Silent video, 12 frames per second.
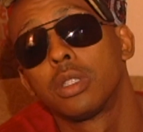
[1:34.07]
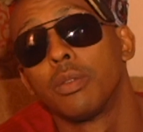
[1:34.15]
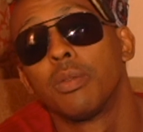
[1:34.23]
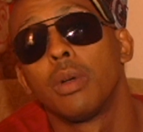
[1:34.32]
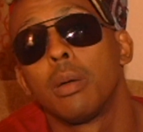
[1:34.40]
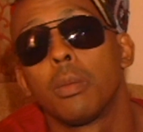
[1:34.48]

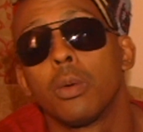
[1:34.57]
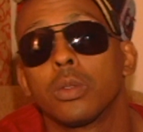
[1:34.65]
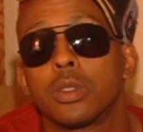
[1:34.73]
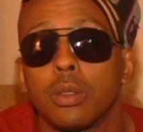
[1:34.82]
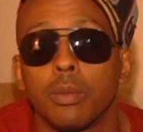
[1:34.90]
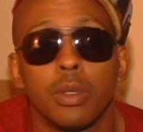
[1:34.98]
some, I'm
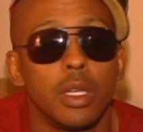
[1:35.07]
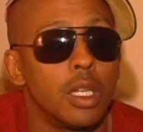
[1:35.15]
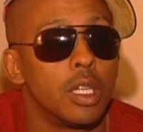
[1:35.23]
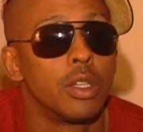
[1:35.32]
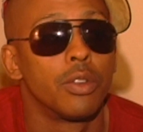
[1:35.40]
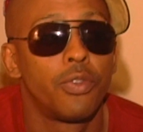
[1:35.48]
on some
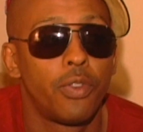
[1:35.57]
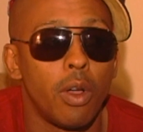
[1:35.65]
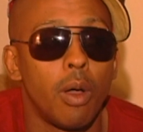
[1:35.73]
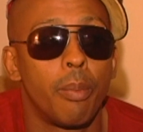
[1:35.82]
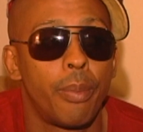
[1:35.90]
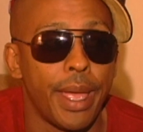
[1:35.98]

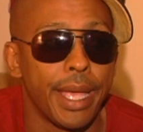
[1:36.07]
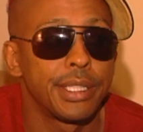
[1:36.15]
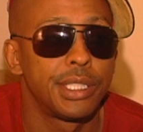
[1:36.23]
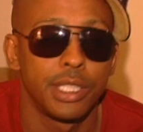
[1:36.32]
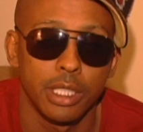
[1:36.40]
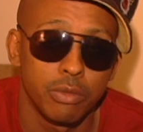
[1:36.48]
fallback
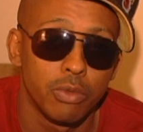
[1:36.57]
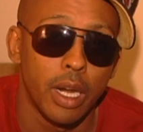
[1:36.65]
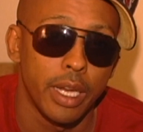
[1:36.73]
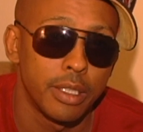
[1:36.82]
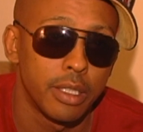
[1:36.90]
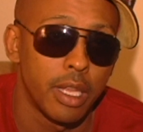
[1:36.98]
shit
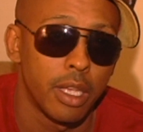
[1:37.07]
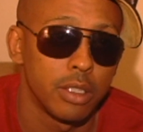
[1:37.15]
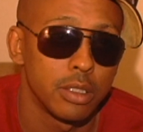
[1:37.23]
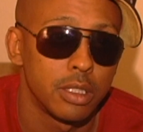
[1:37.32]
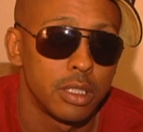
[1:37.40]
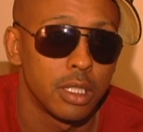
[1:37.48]
right now.
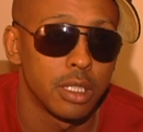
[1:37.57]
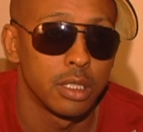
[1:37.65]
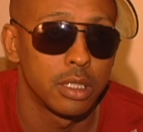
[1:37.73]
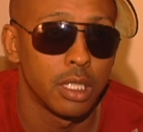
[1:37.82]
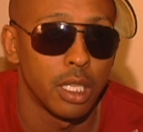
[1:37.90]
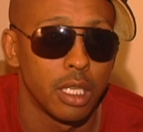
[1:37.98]
You
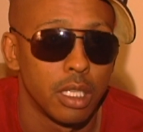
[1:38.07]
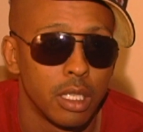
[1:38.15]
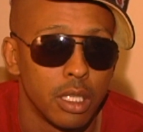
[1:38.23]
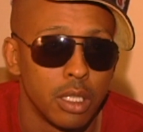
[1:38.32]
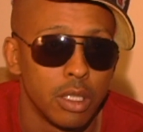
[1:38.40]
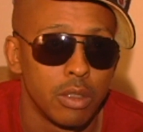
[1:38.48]
understand?
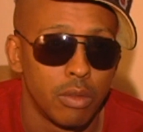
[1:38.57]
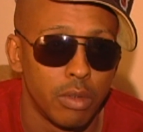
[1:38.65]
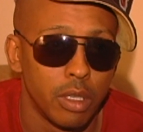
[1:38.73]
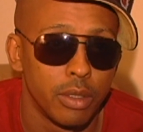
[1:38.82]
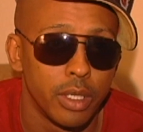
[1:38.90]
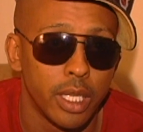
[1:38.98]

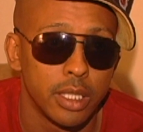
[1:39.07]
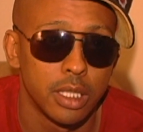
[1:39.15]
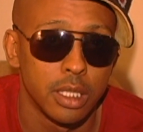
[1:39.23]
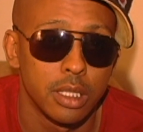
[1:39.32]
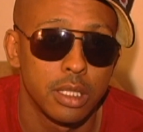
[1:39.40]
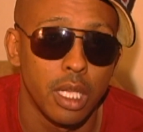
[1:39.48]
Real niggas
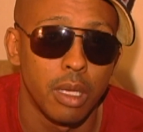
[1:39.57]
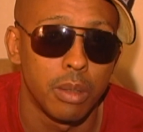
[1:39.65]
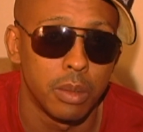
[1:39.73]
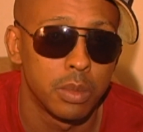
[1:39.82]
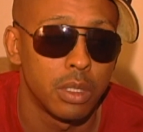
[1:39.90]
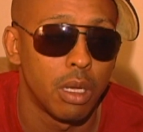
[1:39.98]
understand
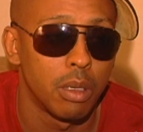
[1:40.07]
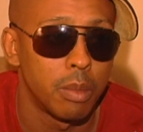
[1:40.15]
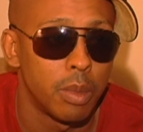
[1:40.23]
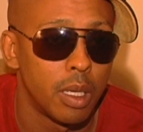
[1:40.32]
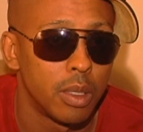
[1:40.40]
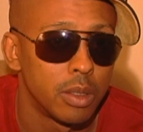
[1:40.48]
what I'm talking
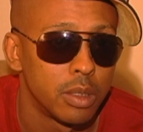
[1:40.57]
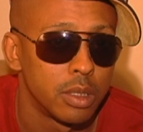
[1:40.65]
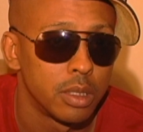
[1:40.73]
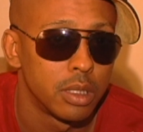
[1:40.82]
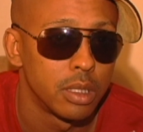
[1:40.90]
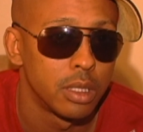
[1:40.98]
about.
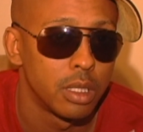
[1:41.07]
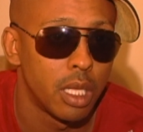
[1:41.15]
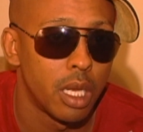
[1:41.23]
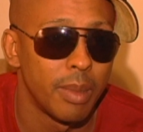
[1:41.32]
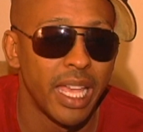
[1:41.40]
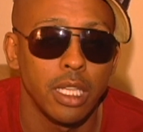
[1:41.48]
You
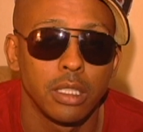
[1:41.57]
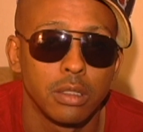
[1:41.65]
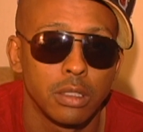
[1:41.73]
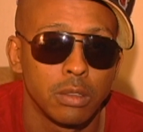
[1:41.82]
Know what I mean?